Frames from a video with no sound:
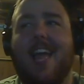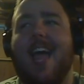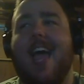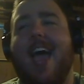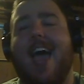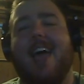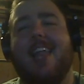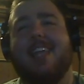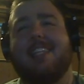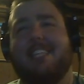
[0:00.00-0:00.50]

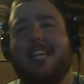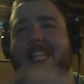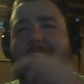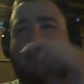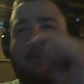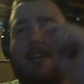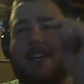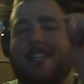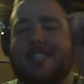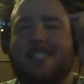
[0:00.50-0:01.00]
And he said it's
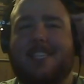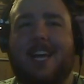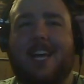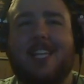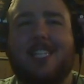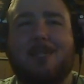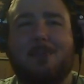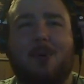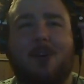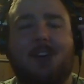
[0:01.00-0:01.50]
because
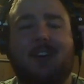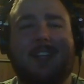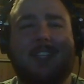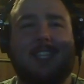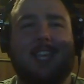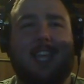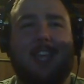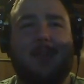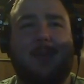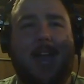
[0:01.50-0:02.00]
Zion Spartan, he's
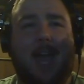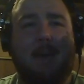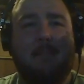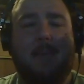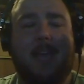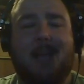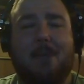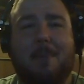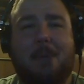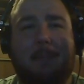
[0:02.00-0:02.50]
like, you can't
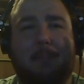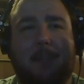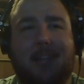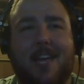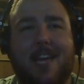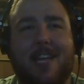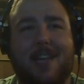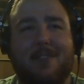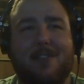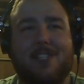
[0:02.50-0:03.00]
make me
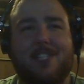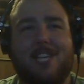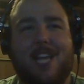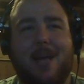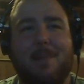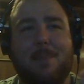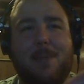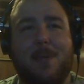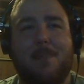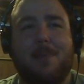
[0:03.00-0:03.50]
play a different
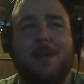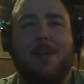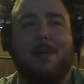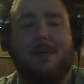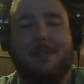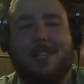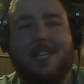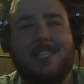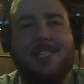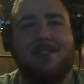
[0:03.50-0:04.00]
champion, but I'll
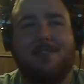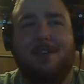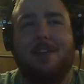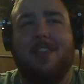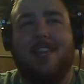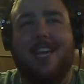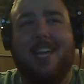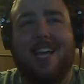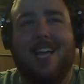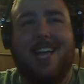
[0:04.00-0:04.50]
at least feel
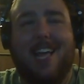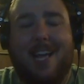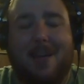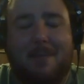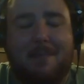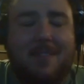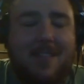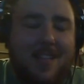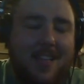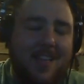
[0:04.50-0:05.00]
like I
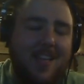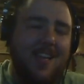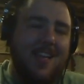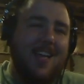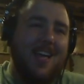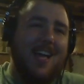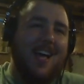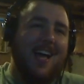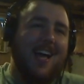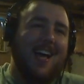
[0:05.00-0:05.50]
am.
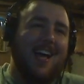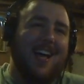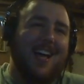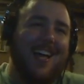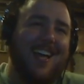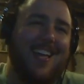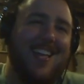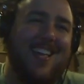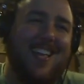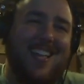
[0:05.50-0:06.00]

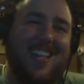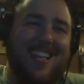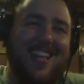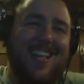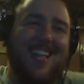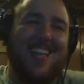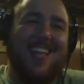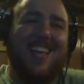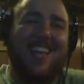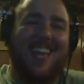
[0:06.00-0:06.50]
I
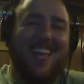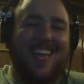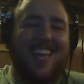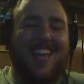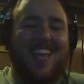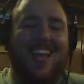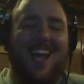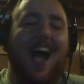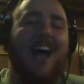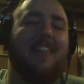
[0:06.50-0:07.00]

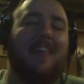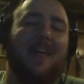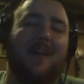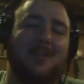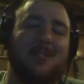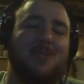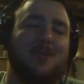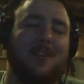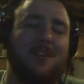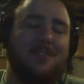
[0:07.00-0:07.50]
thought it
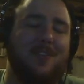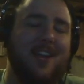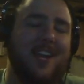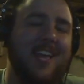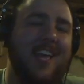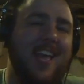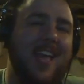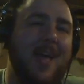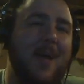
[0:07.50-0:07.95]
was really funny.